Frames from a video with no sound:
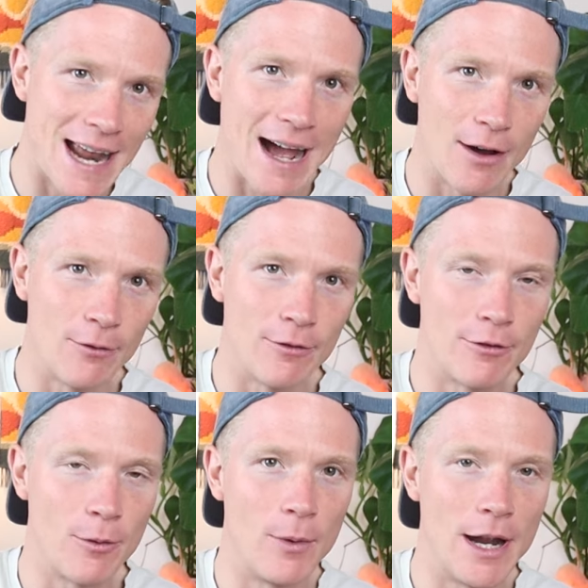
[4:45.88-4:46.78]
down
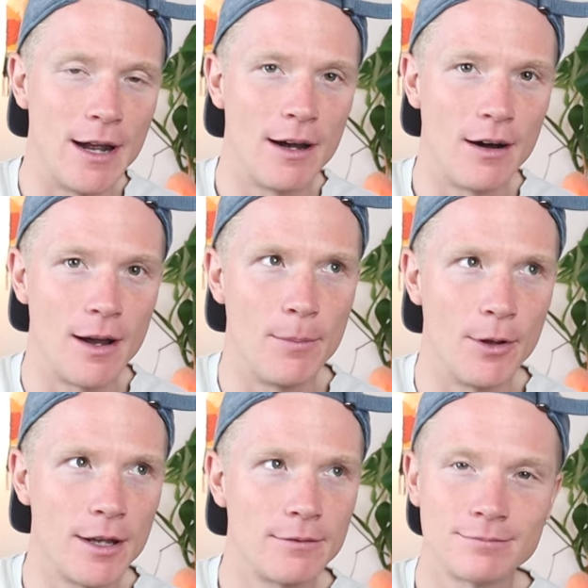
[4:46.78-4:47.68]
from where I
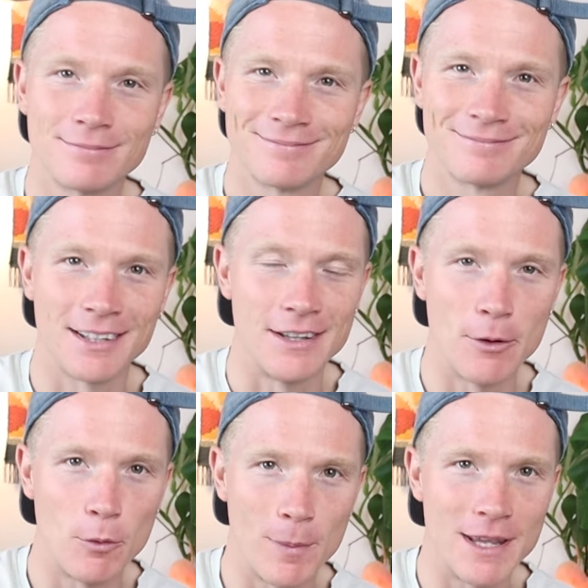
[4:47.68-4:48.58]
put it, and
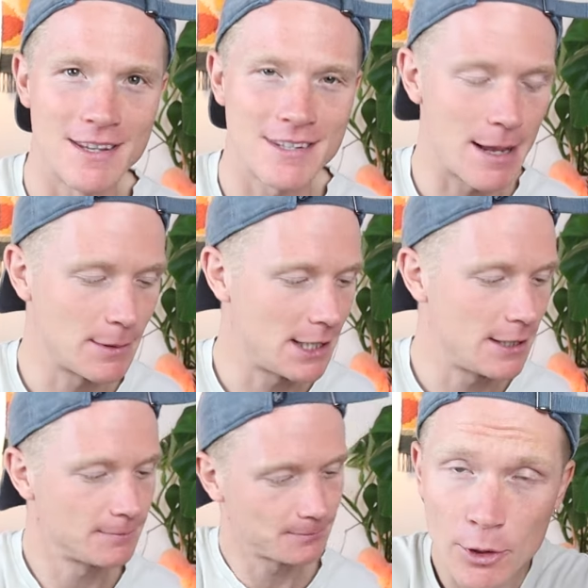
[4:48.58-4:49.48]
then we'll be in the same key.
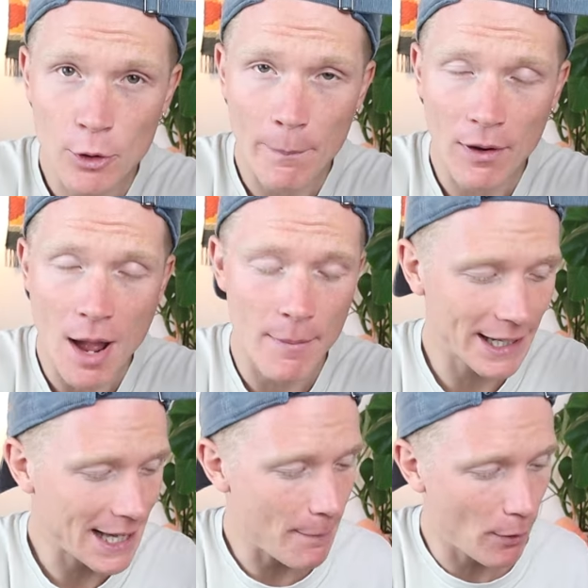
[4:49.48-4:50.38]
I'm going to apply
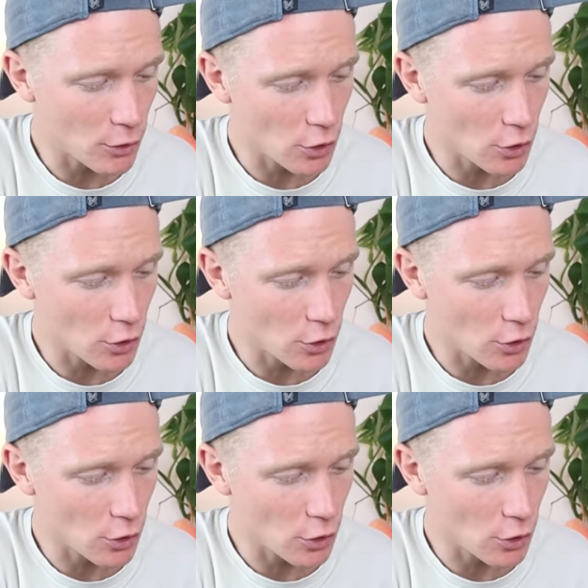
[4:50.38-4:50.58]
my capo